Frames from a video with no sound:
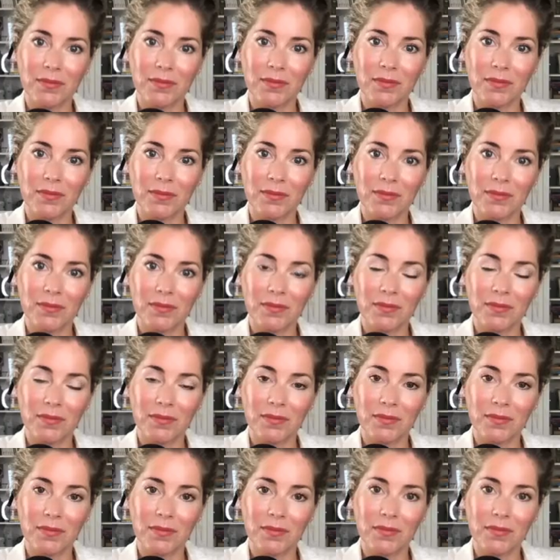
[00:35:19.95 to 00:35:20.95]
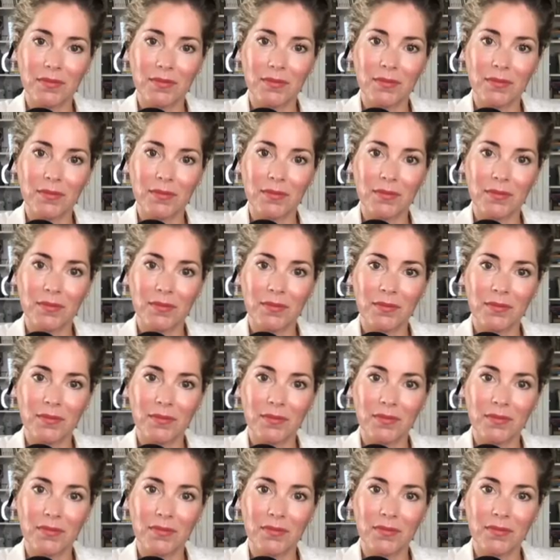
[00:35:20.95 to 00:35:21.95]

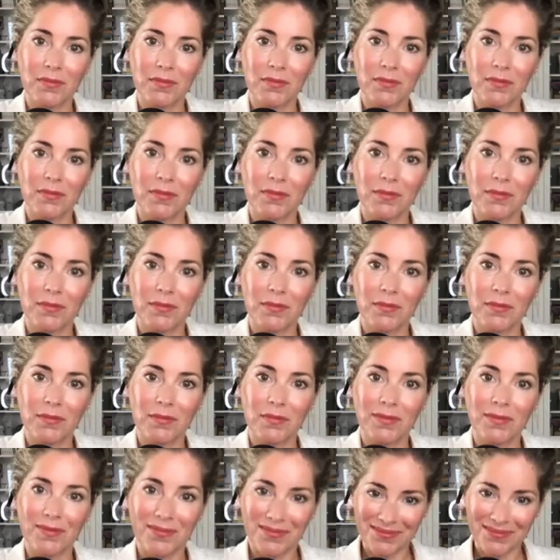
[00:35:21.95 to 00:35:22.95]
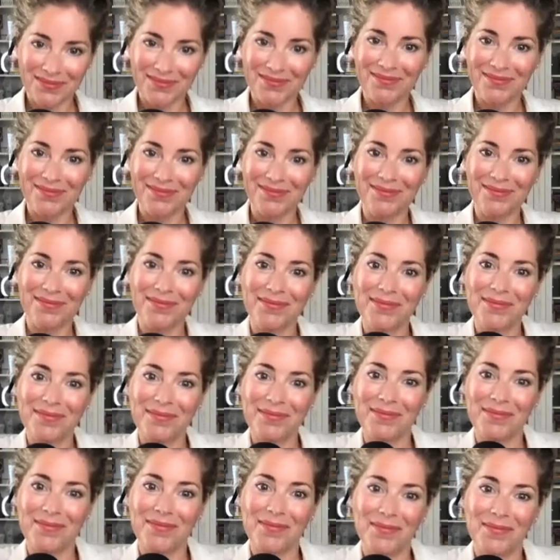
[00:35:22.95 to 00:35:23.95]

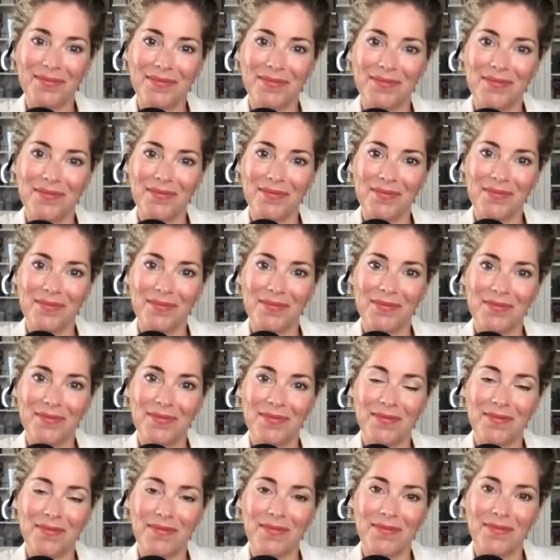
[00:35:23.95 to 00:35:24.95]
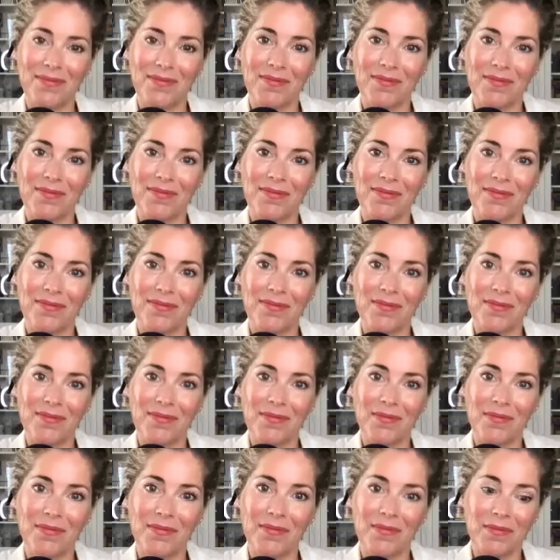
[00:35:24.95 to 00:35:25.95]

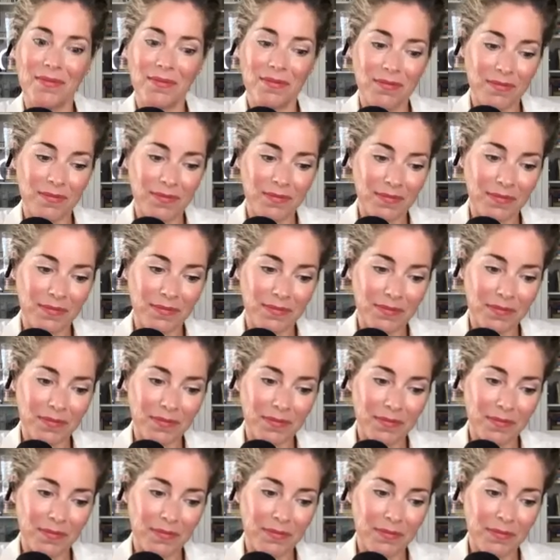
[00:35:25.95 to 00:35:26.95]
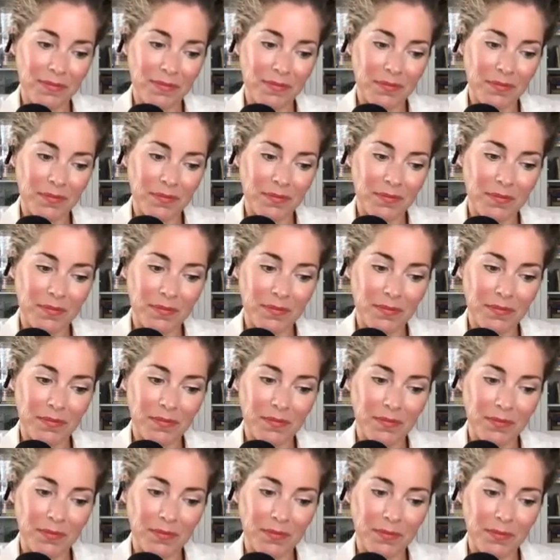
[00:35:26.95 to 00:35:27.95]
This person isn't speaking.